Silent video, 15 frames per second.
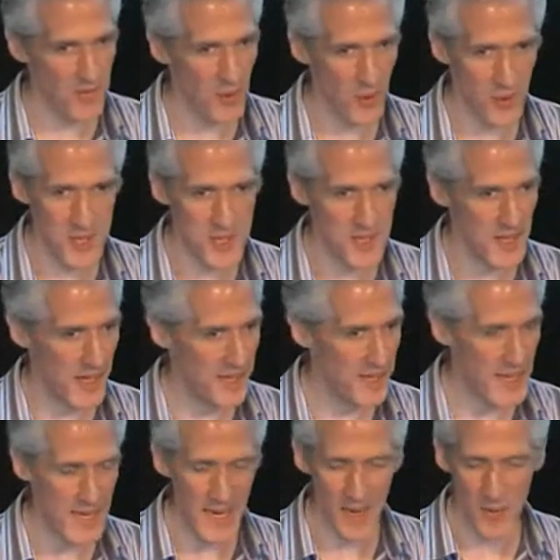folks and
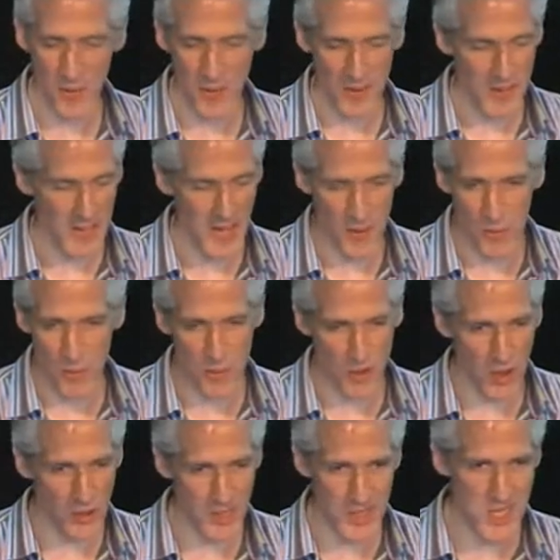they get, they get
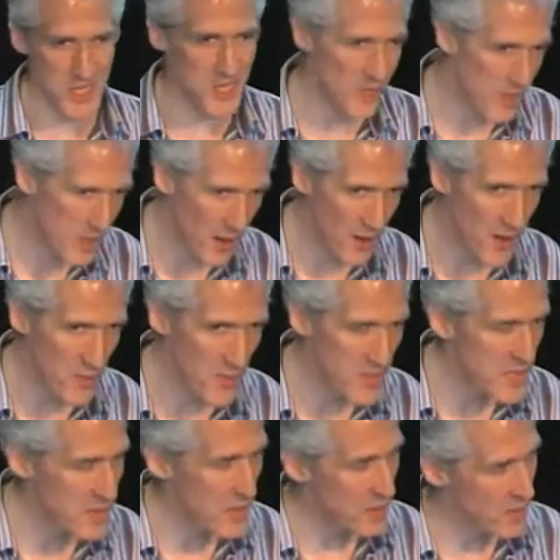embroiled in silly
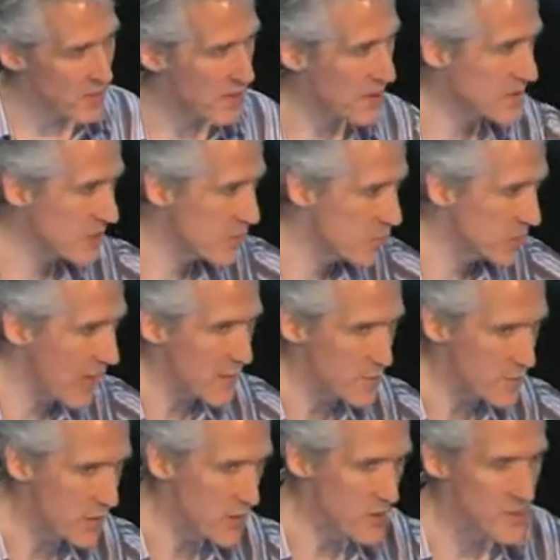arguments about whether it's a
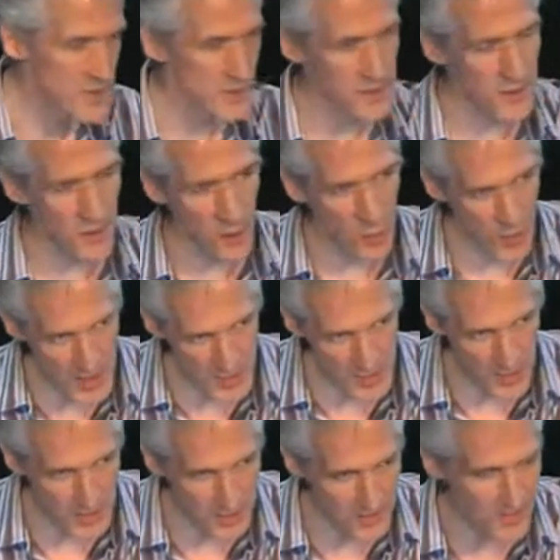blackboard or a
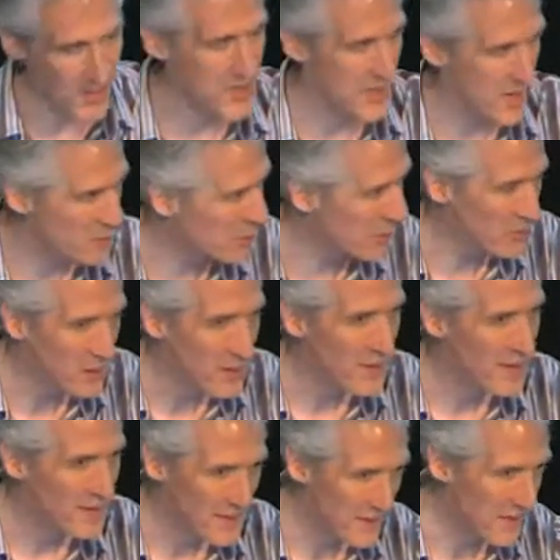whiteboard, for example
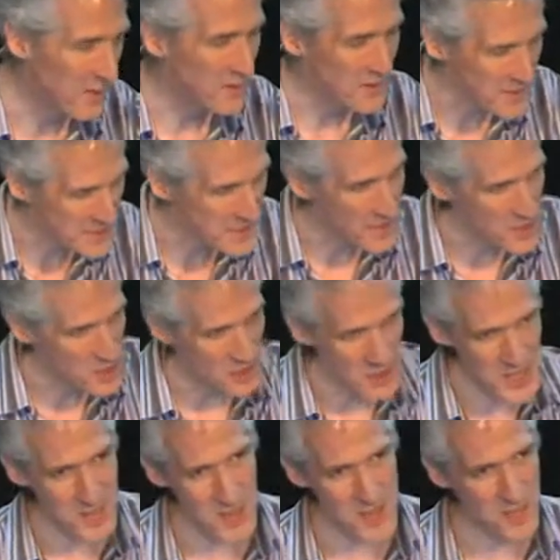you know, and they say chalk
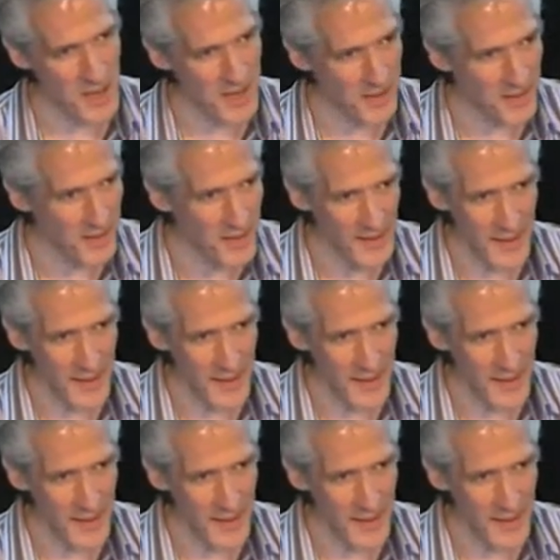is much better,